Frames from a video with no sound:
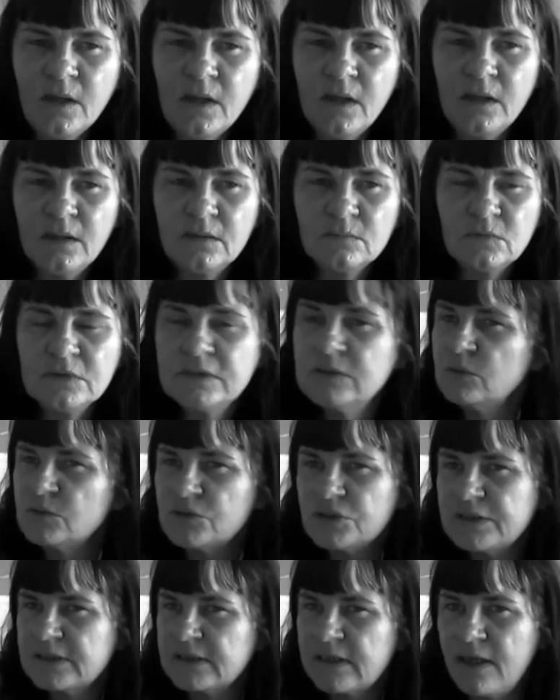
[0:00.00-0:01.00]
And we'd all
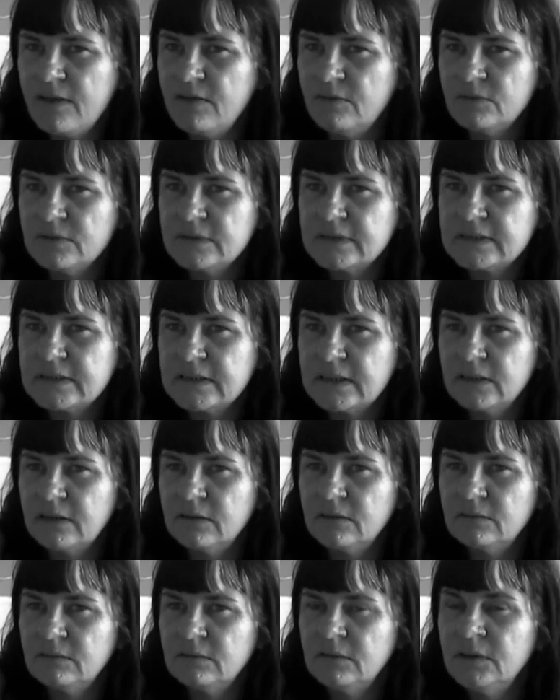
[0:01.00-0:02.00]
just gather and sing
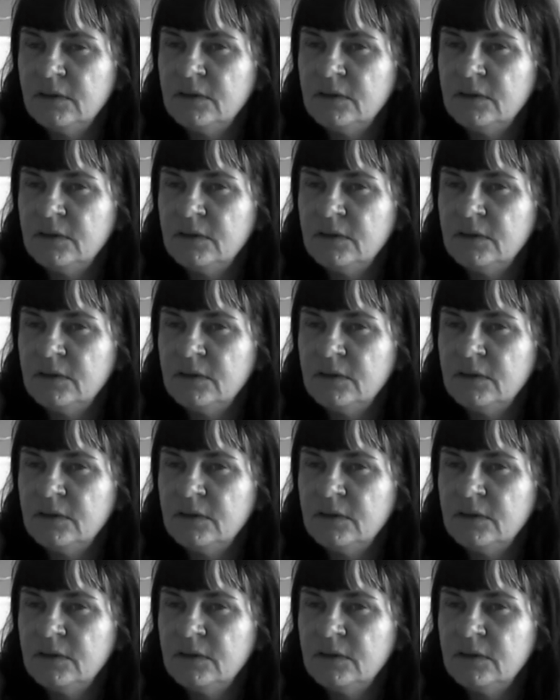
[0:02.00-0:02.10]
and